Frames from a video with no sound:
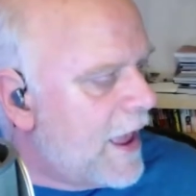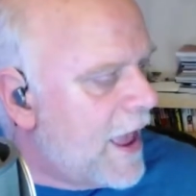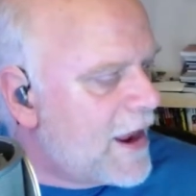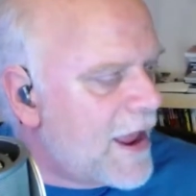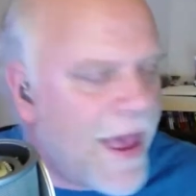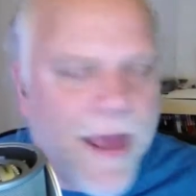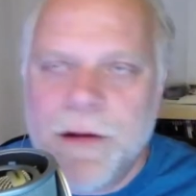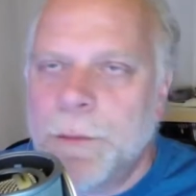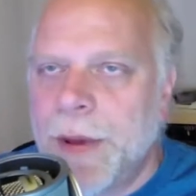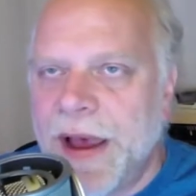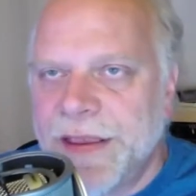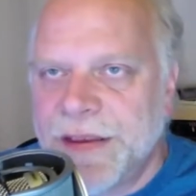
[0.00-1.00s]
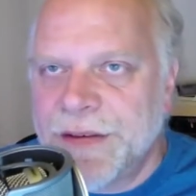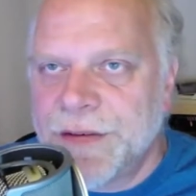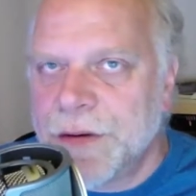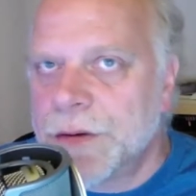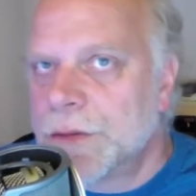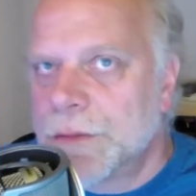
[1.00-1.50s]
And I don't buy these
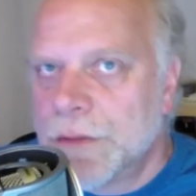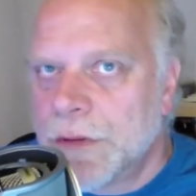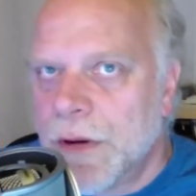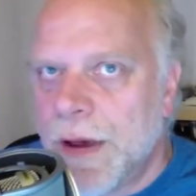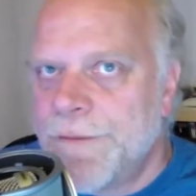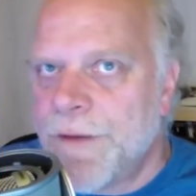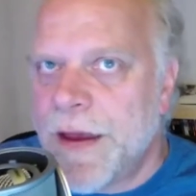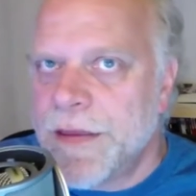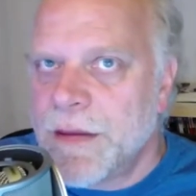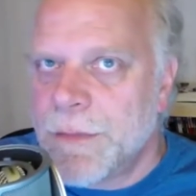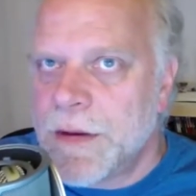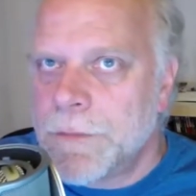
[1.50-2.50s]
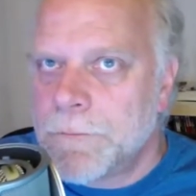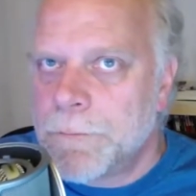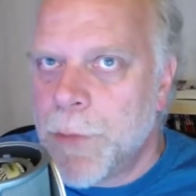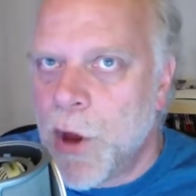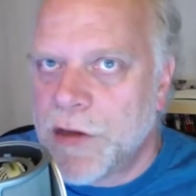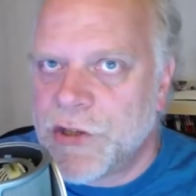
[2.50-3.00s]
new. You know, I find them in
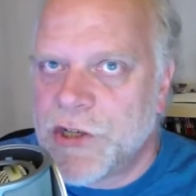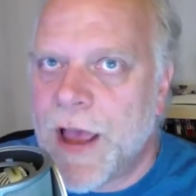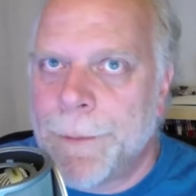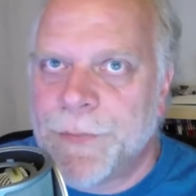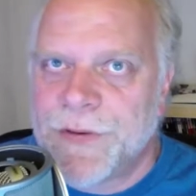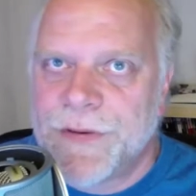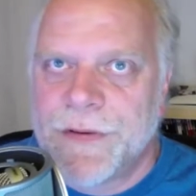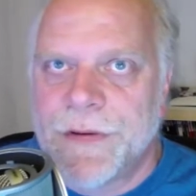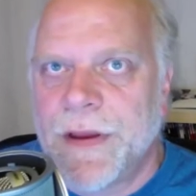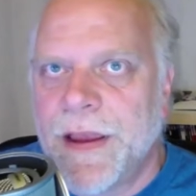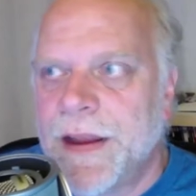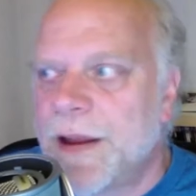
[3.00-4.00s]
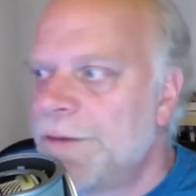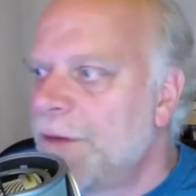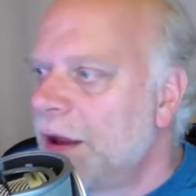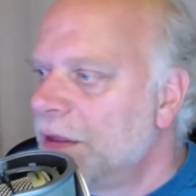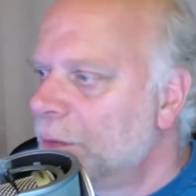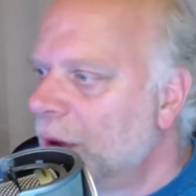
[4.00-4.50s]
pawn shops, and I
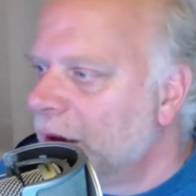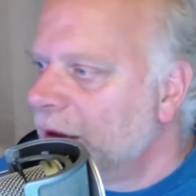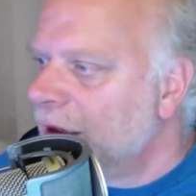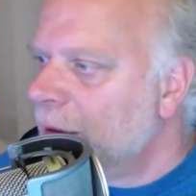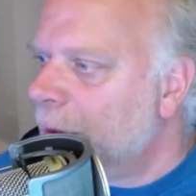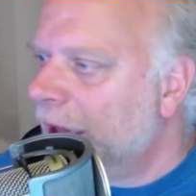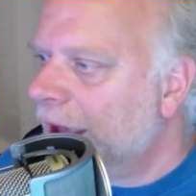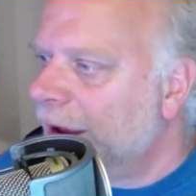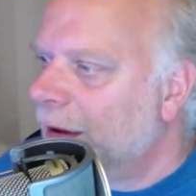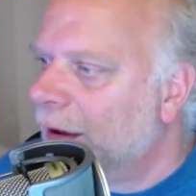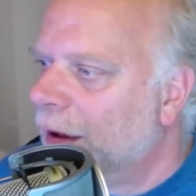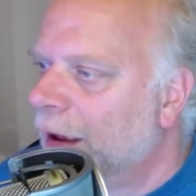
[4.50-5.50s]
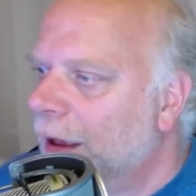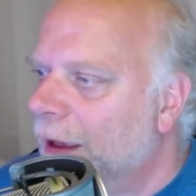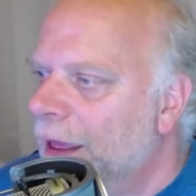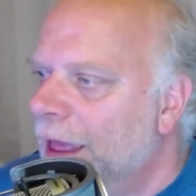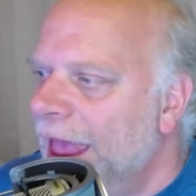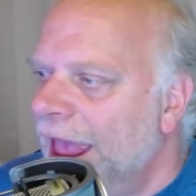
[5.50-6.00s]
find them on eBay,
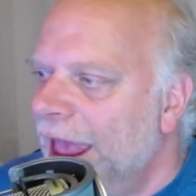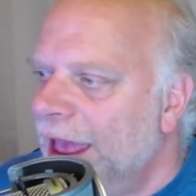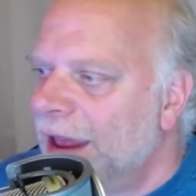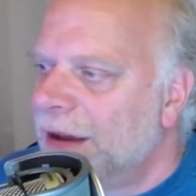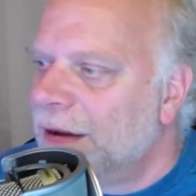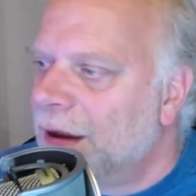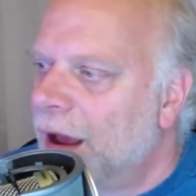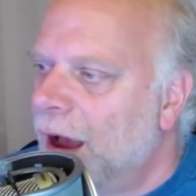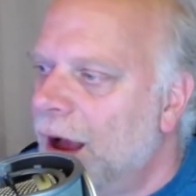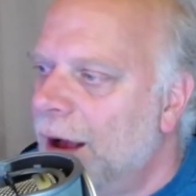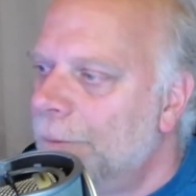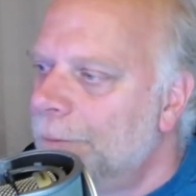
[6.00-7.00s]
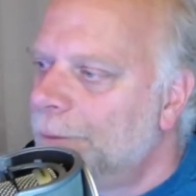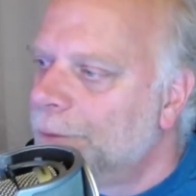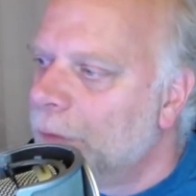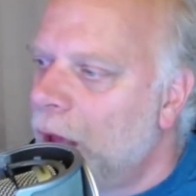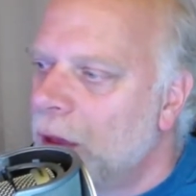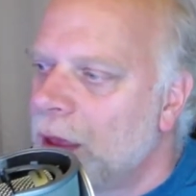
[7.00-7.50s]
and
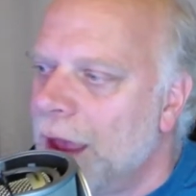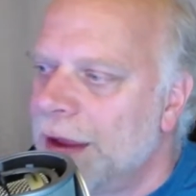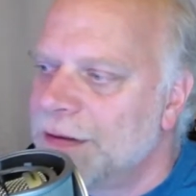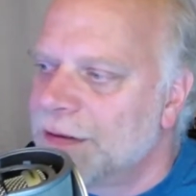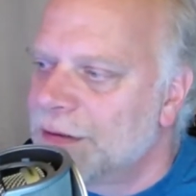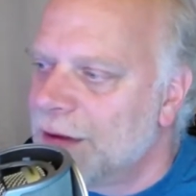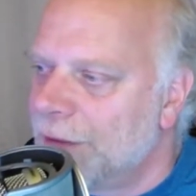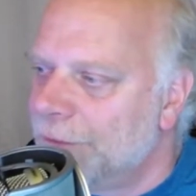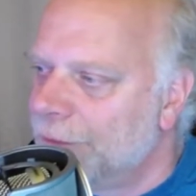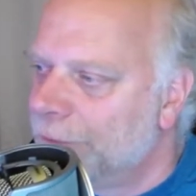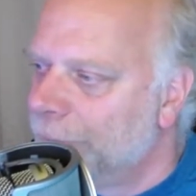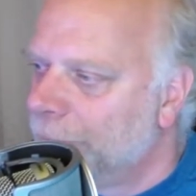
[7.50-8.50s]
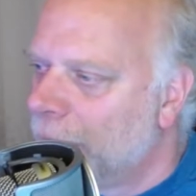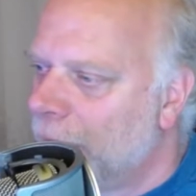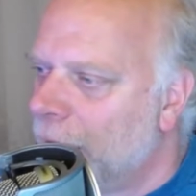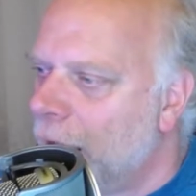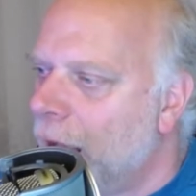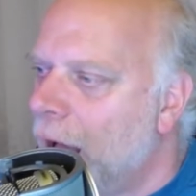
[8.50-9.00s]
all kinds of stuff.
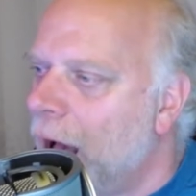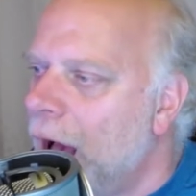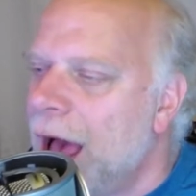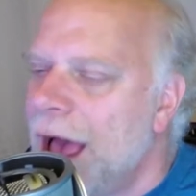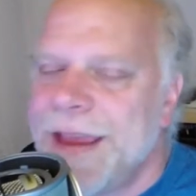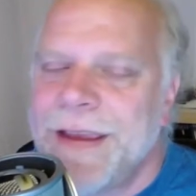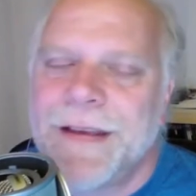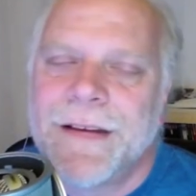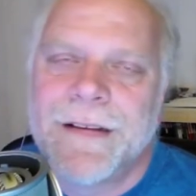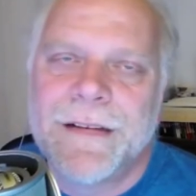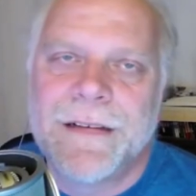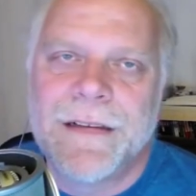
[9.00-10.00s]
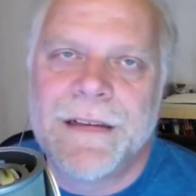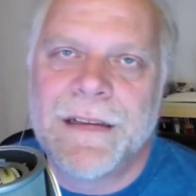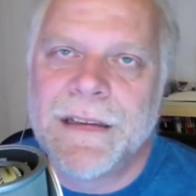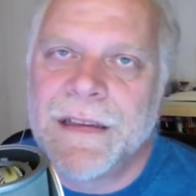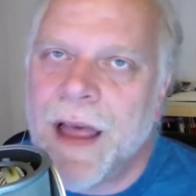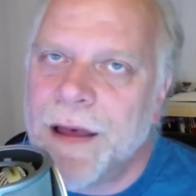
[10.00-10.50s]
I
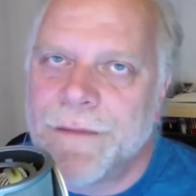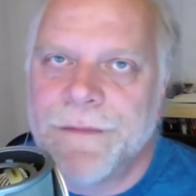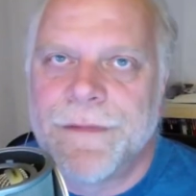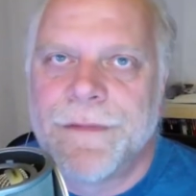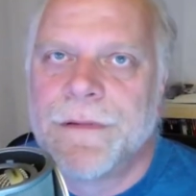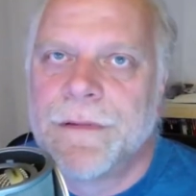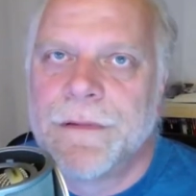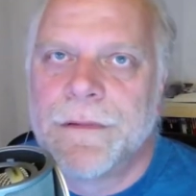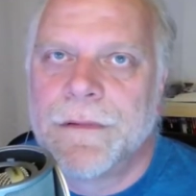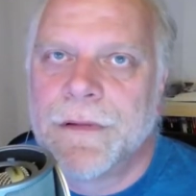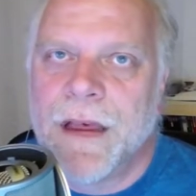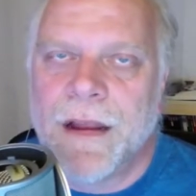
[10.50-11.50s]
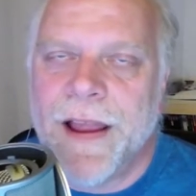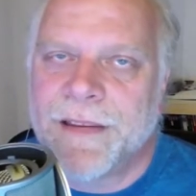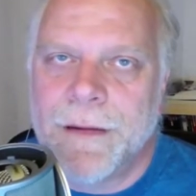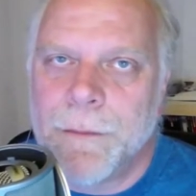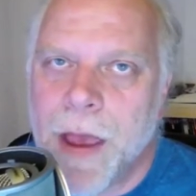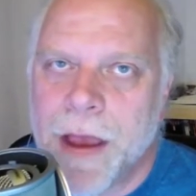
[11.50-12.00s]
love
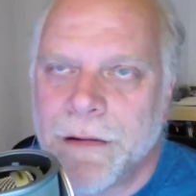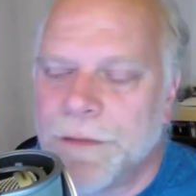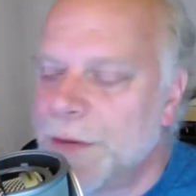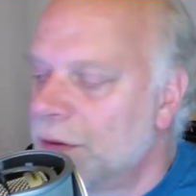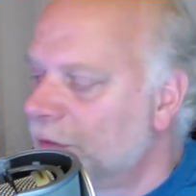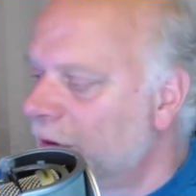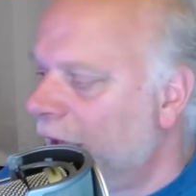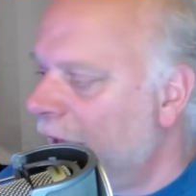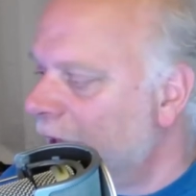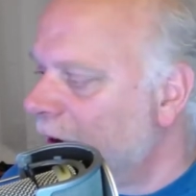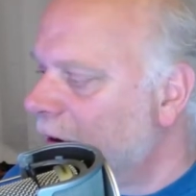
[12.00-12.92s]
collecting microphones. And